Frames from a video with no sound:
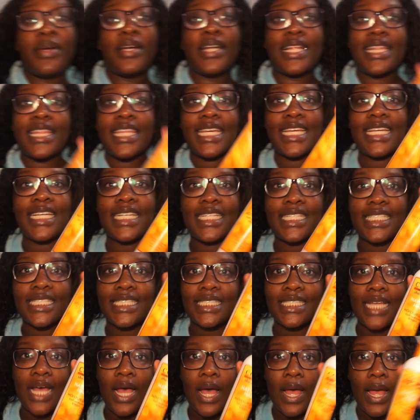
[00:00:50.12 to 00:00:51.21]
Put
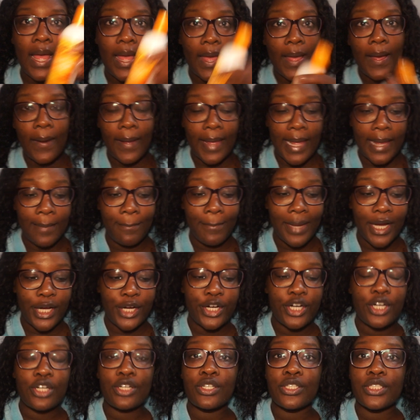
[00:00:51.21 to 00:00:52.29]
this in my
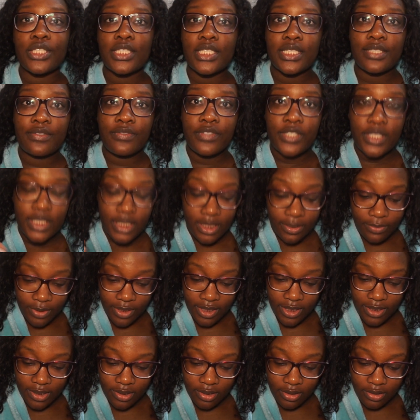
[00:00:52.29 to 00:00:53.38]
curls, because if you see what
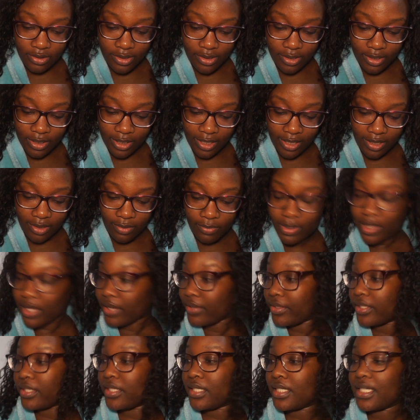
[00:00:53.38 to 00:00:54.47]
these curls look like
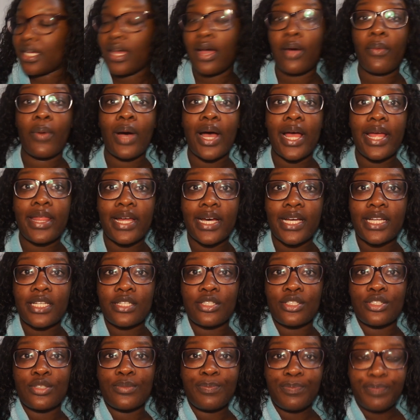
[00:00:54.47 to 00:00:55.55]
without this DIY that I
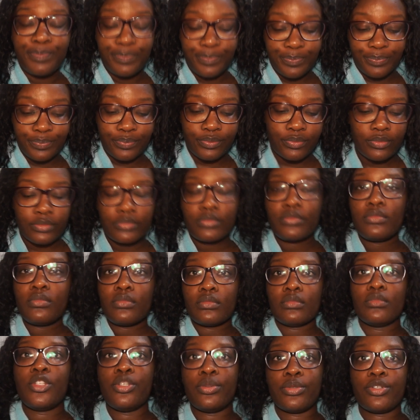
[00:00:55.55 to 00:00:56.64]
do,
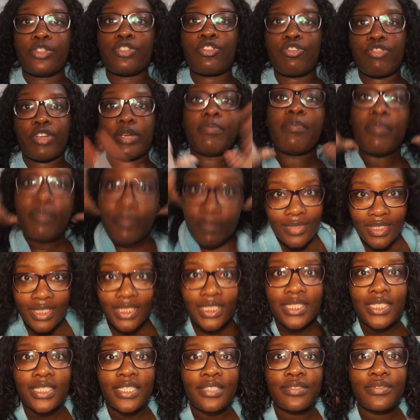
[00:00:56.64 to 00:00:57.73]
you would scream.
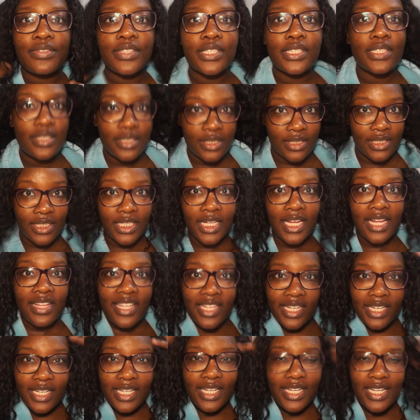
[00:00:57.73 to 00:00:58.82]
See the difference? See how
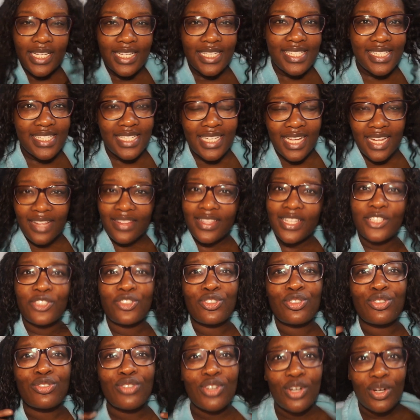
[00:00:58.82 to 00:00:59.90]
they
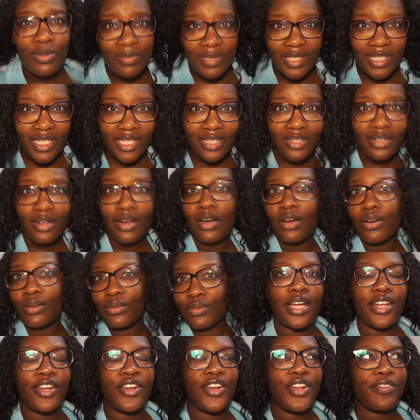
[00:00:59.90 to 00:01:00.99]
drop. Look at now.
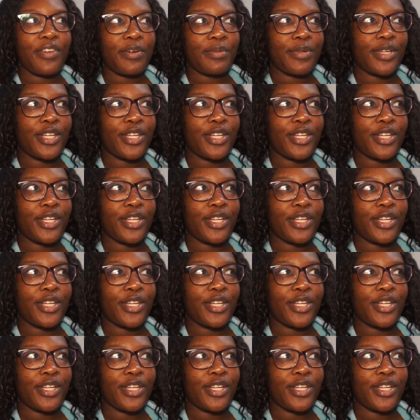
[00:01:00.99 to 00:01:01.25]
I don't know if I'm